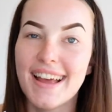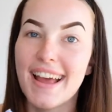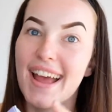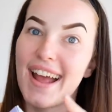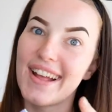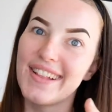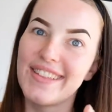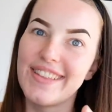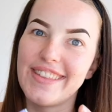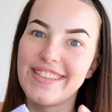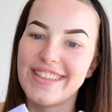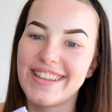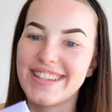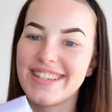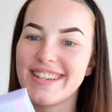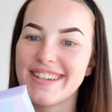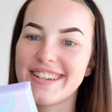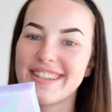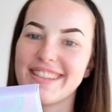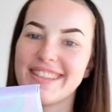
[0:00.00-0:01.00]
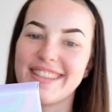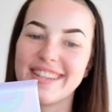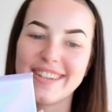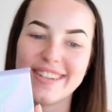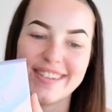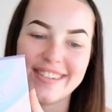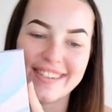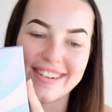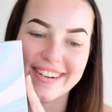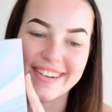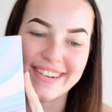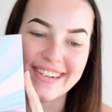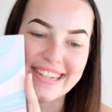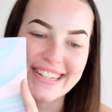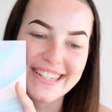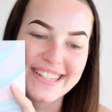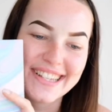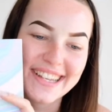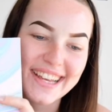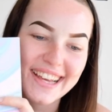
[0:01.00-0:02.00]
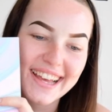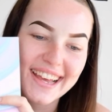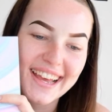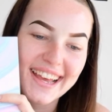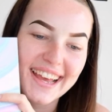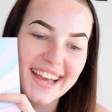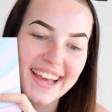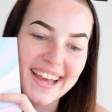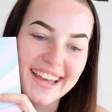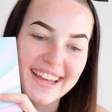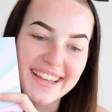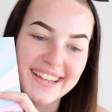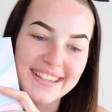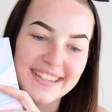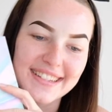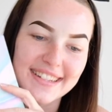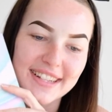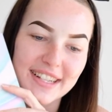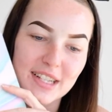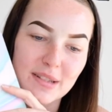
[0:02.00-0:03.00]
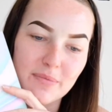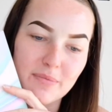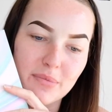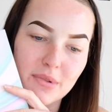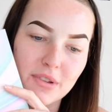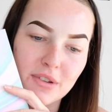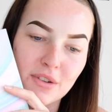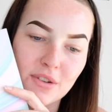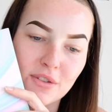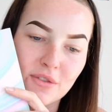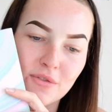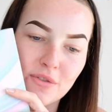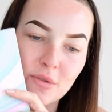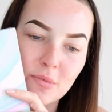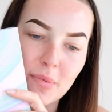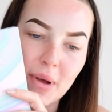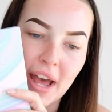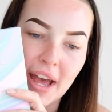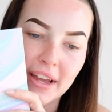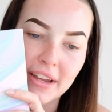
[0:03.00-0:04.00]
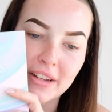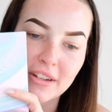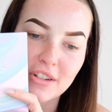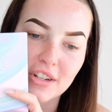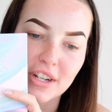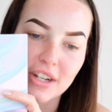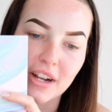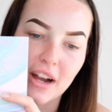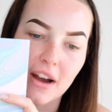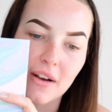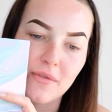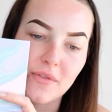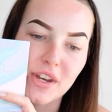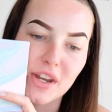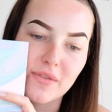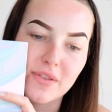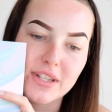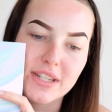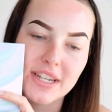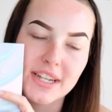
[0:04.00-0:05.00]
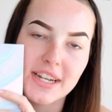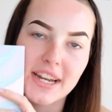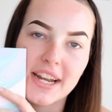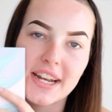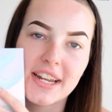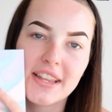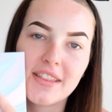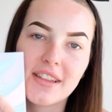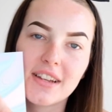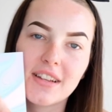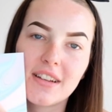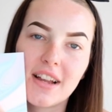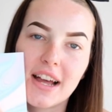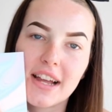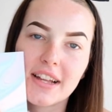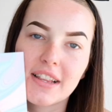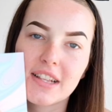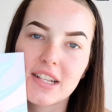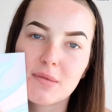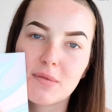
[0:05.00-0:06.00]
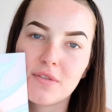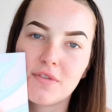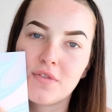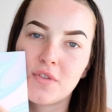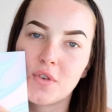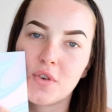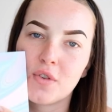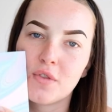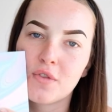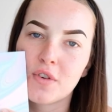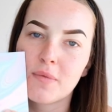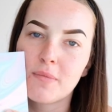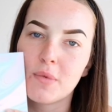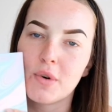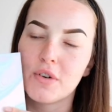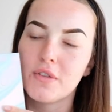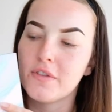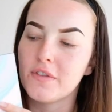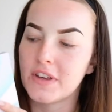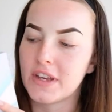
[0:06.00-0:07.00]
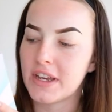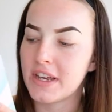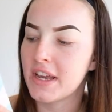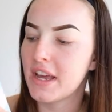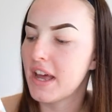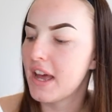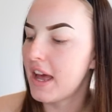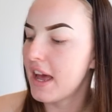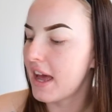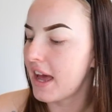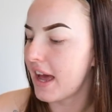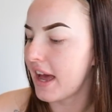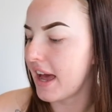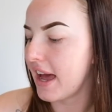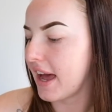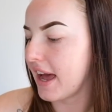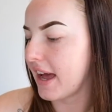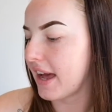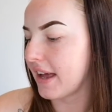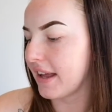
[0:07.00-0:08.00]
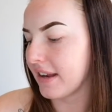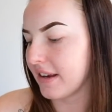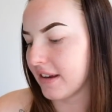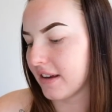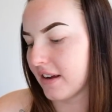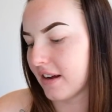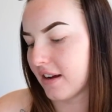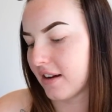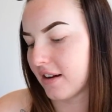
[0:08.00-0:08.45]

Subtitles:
And then the second thing you notice is this beautiful packaging. I've never seen anything like this before from Morphe, and